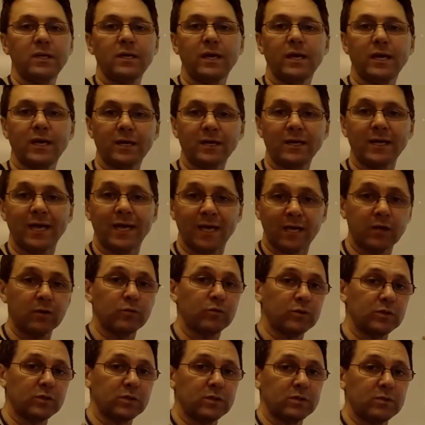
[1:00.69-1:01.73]
at an angle
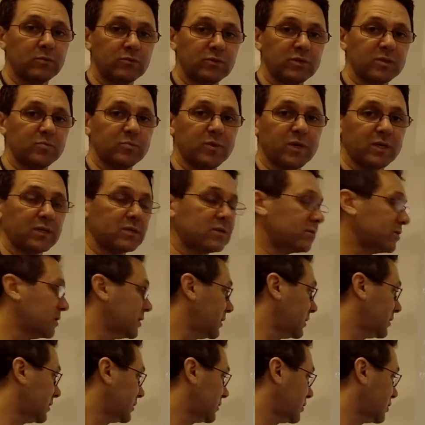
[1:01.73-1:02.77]
with respect to
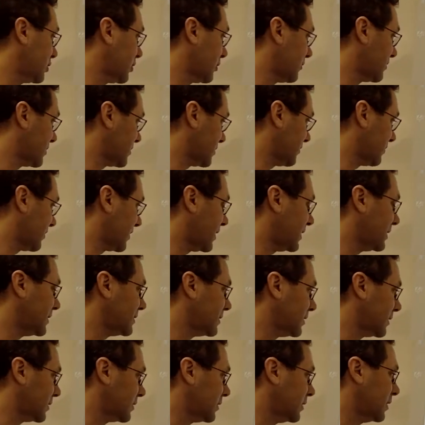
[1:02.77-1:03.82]
the surface of
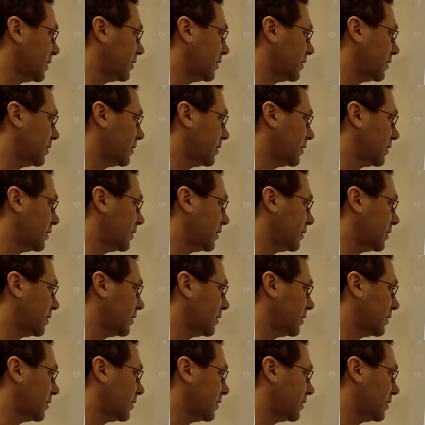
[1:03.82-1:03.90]
contact.